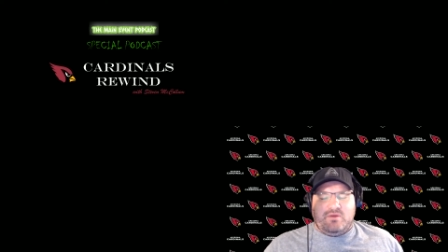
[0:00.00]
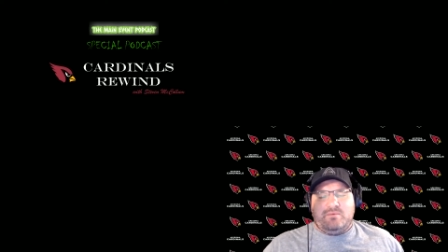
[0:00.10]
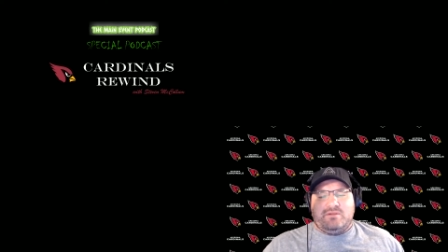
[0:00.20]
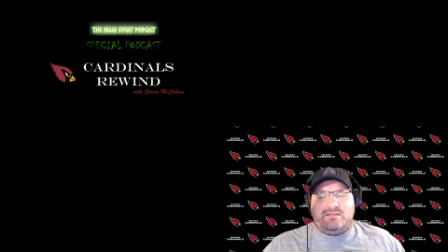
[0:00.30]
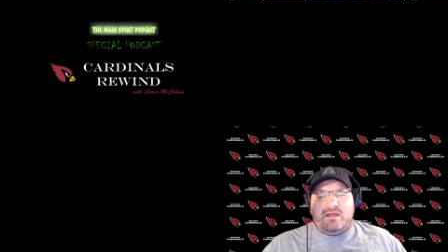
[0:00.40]
You're
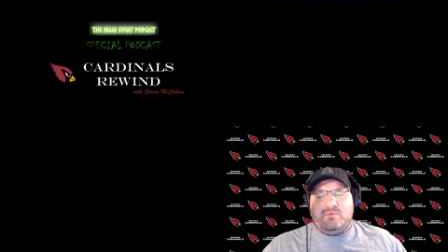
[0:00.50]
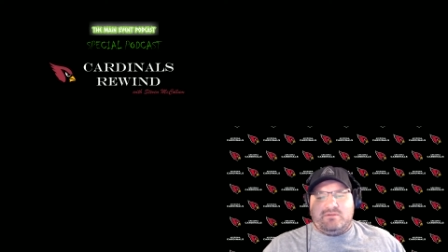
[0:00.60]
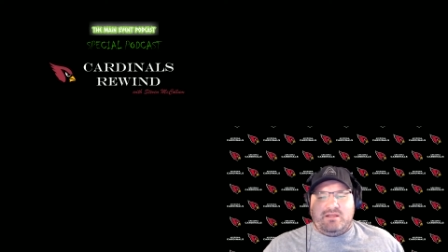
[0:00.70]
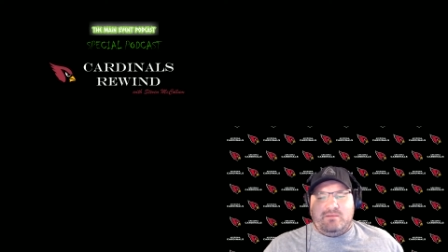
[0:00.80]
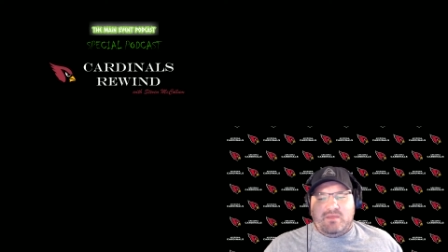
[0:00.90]
able to double
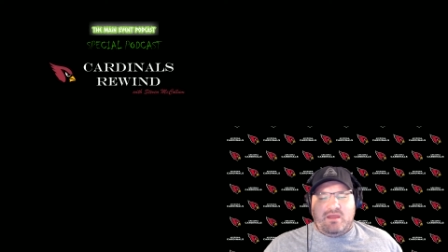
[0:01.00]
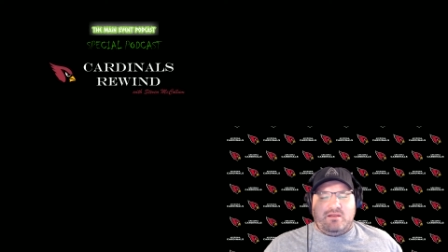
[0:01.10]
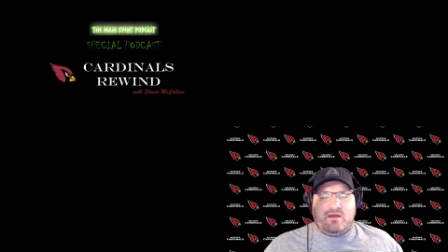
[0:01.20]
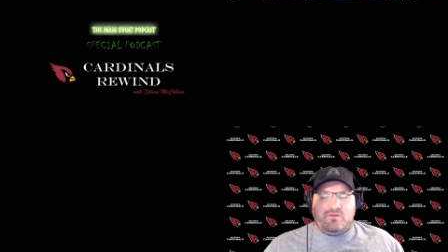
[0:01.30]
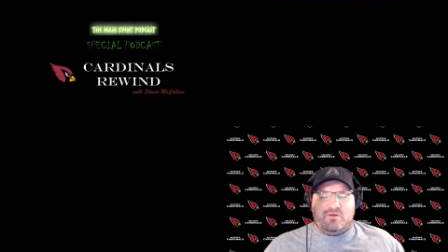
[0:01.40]
team then
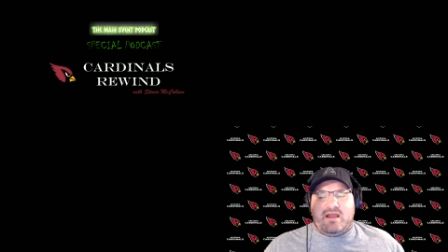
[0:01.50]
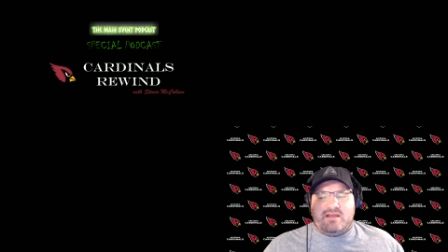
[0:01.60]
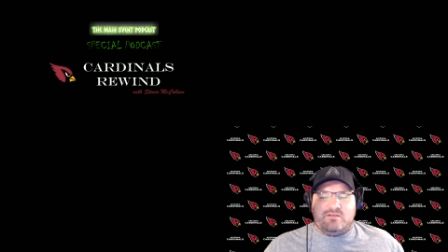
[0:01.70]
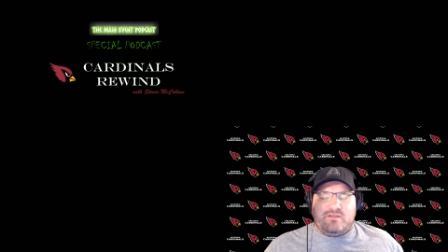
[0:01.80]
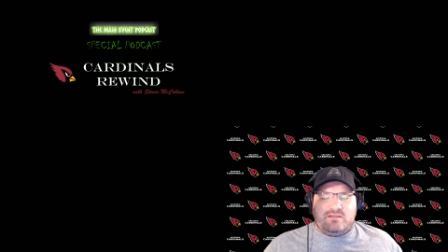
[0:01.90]
other
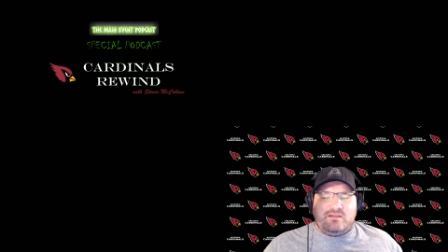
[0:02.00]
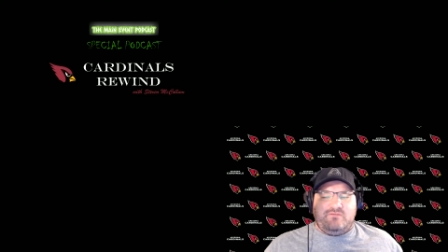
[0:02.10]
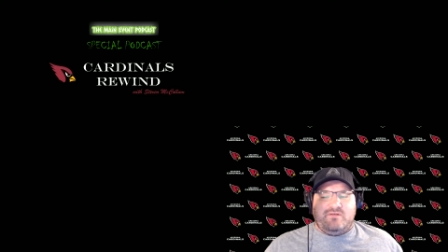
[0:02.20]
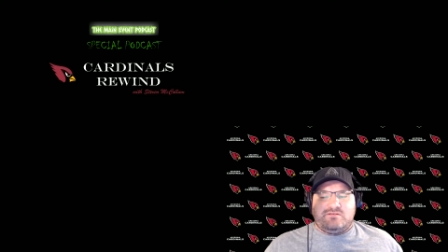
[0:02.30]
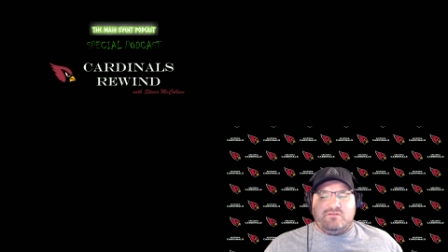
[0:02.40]
guys on that
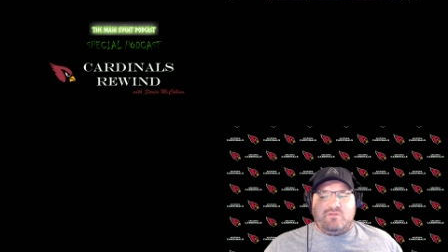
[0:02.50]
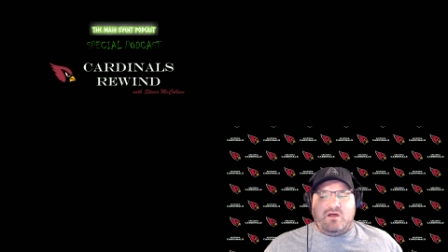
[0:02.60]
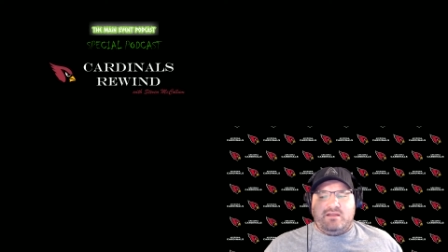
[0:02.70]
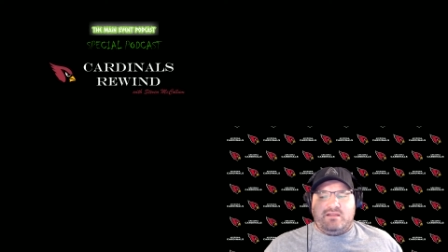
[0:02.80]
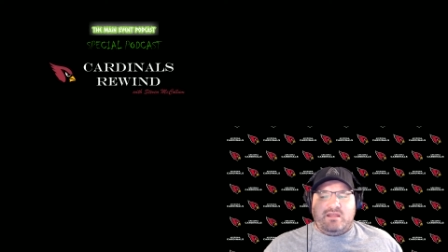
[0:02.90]
defensive
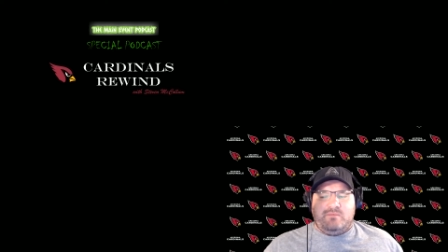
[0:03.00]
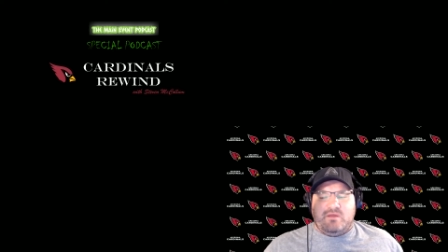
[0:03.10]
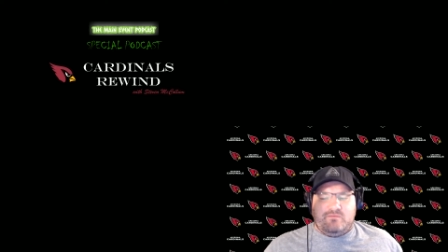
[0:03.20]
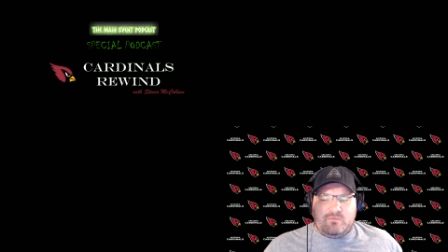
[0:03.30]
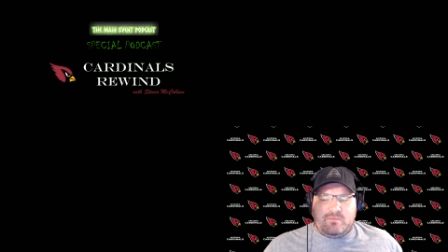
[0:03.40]
line to keep
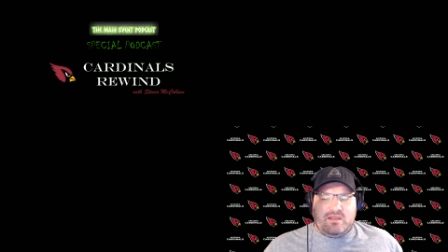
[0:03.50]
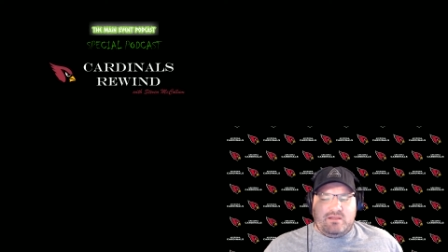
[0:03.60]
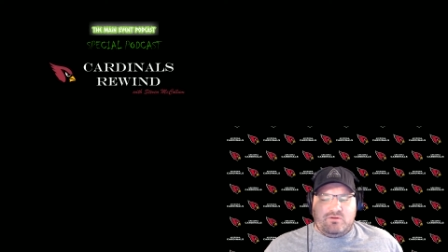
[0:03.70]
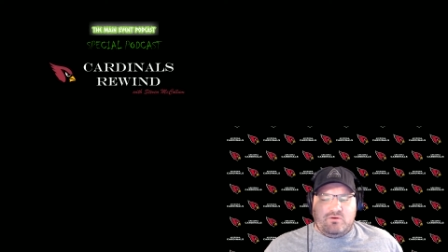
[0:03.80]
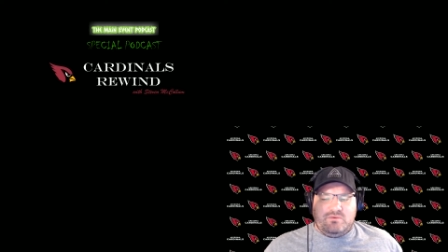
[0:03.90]
them from
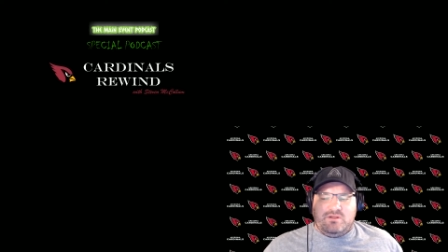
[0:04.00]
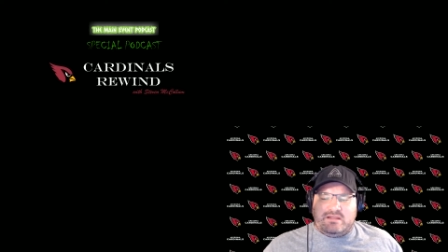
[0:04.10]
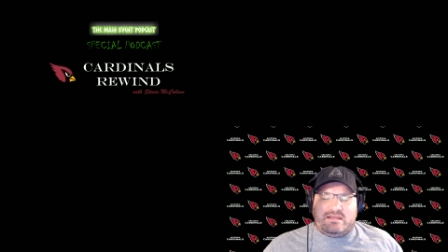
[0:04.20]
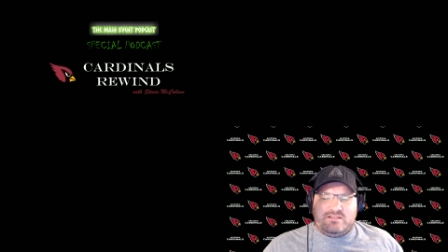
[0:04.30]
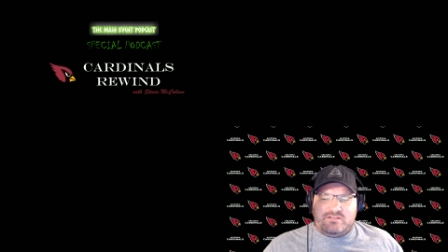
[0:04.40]
getting to him a
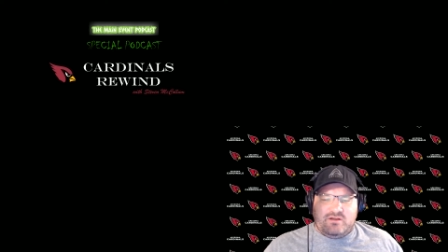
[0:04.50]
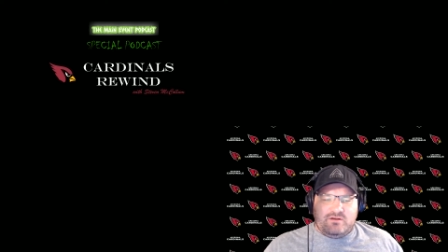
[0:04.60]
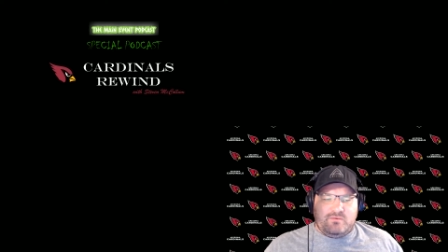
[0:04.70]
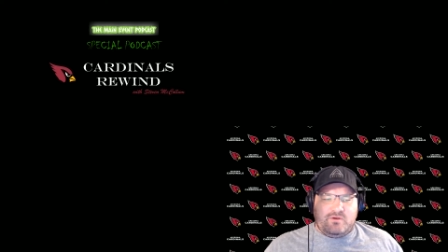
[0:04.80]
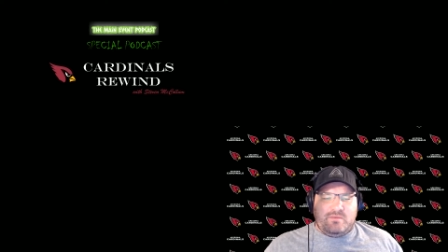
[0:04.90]
little
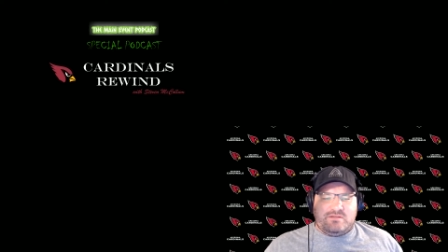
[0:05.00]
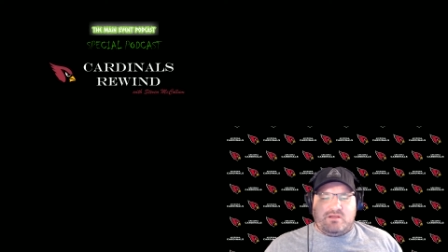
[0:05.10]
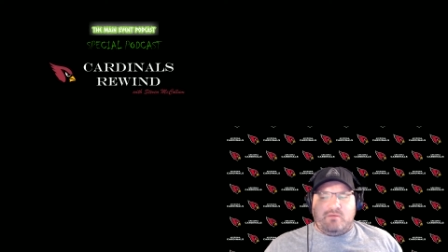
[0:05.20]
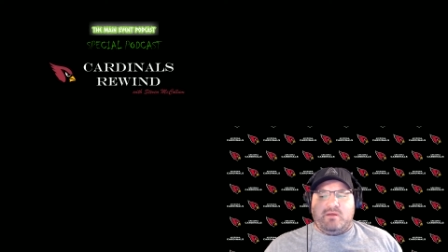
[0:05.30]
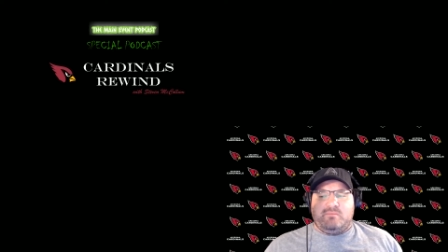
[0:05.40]
easier when you're
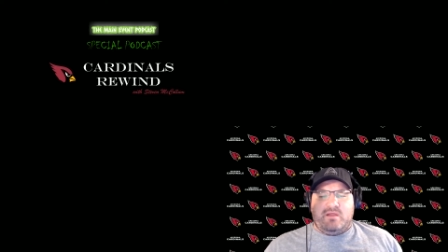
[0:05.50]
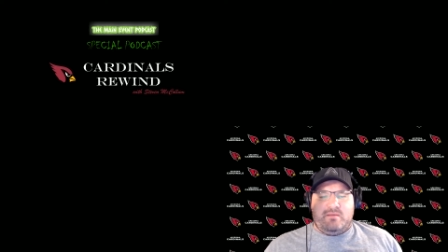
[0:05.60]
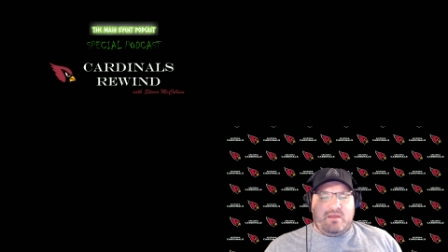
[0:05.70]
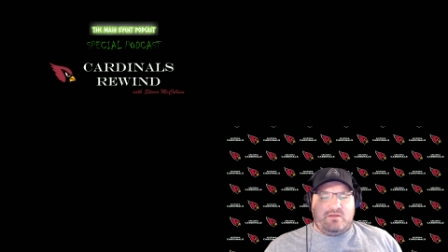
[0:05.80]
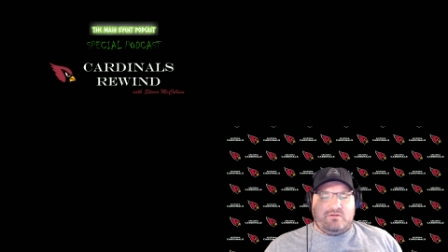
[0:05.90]
missing a big
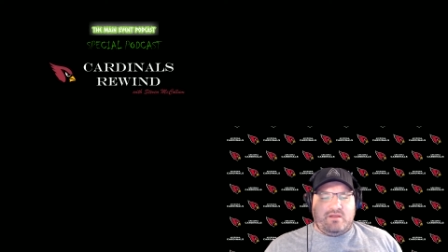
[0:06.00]
playmaker like